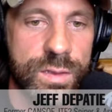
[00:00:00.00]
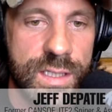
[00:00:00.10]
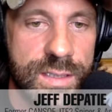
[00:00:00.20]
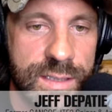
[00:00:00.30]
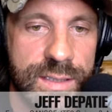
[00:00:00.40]
I
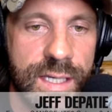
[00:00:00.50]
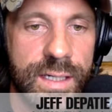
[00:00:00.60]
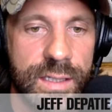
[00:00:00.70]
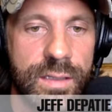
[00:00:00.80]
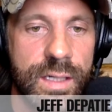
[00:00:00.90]
did get
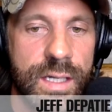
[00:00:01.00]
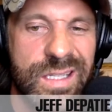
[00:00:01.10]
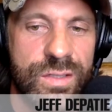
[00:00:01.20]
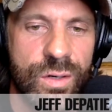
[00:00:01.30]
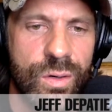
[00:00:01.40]
in.
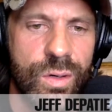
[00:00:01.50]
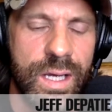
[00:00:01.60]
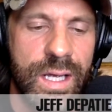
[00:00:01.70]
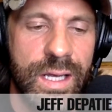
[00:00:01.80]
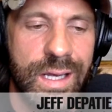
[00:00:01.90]
So,
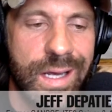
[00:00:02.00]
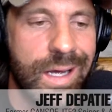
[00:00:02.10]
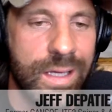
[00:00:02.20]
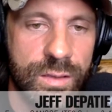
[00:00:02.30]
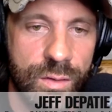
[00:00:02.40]

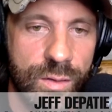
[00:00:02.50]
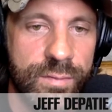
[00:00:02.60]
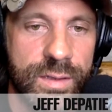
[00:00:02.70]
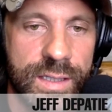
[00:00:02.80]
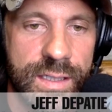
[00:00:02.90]

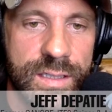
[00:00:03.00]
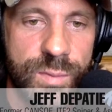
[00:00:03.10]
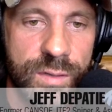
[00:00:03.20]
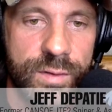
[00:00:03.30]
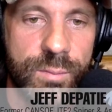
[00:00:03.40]
everything in its
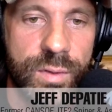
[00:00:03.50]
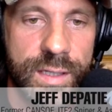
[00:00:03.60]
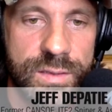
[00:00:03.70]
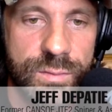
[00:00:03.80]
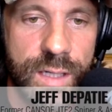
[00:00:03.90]
perfect
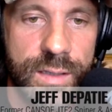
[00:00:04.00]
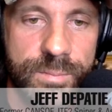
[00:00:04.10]
place, right?